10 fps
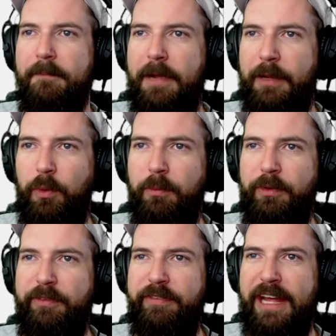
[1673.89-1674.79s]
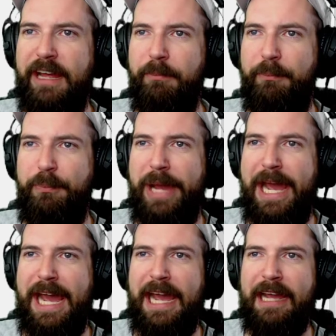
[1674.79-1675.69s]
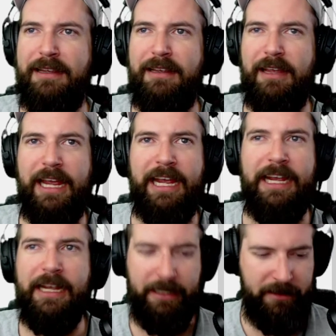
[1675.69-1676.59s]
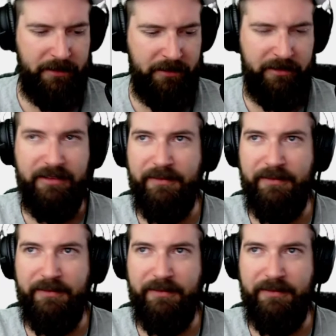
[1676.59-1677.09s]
And we'll move that back and